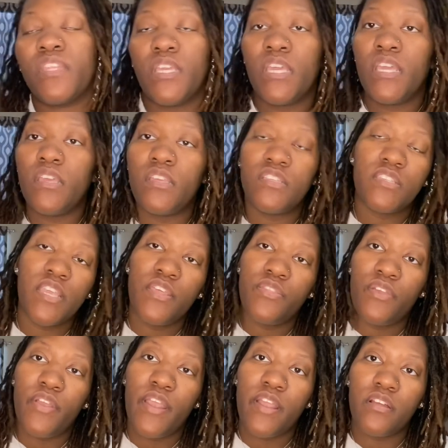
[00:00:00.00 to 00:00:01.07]
get is getting
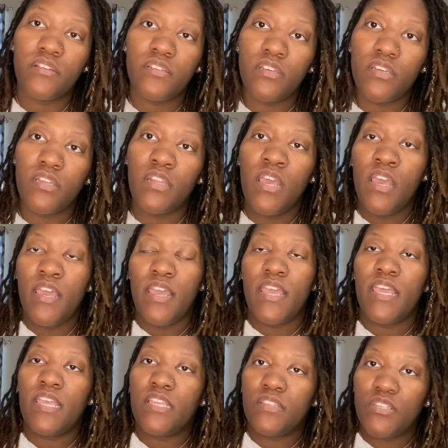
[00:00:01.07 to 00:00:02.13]
their hair done,
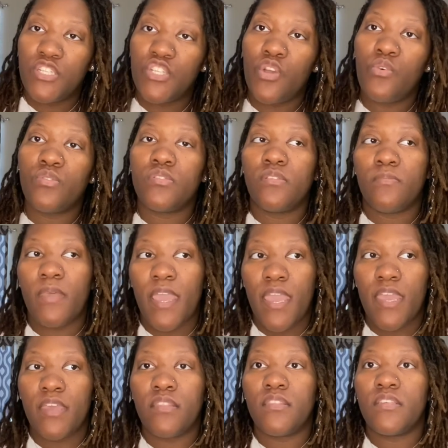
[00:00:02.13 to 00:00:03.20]
it shows them,
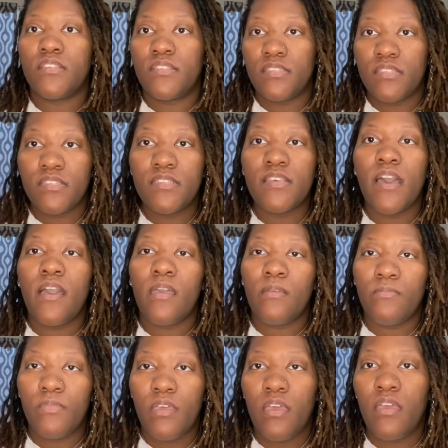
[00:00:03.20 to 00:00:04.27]
hey, this is the
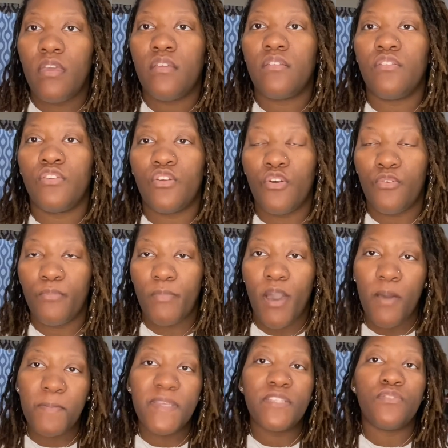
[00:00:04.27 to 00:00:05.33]
time that, you know,
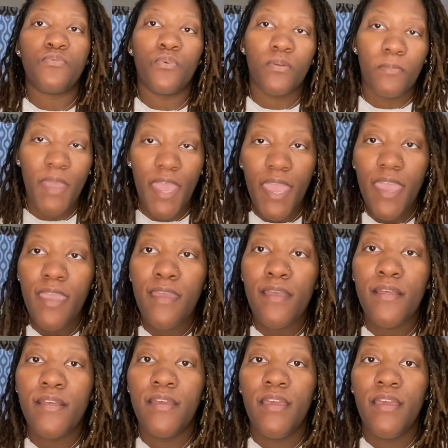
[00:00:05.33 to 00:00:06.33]
mommy's doing my hair